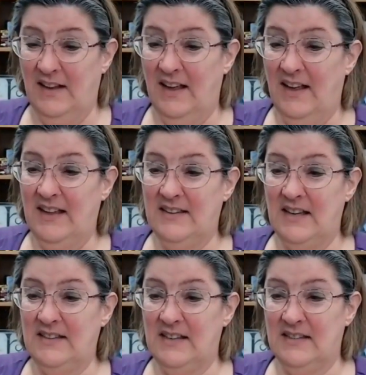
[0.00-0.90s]

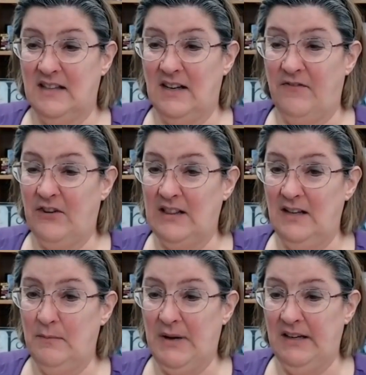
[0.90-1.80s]
is it a
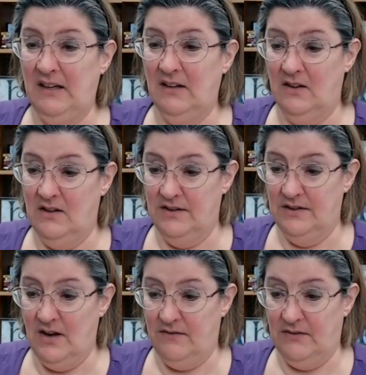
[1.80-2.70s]
friendly bunny or
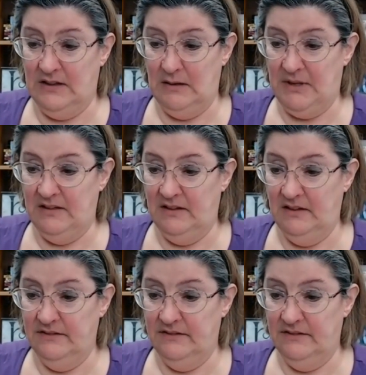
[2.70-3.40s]
not friendly bunny?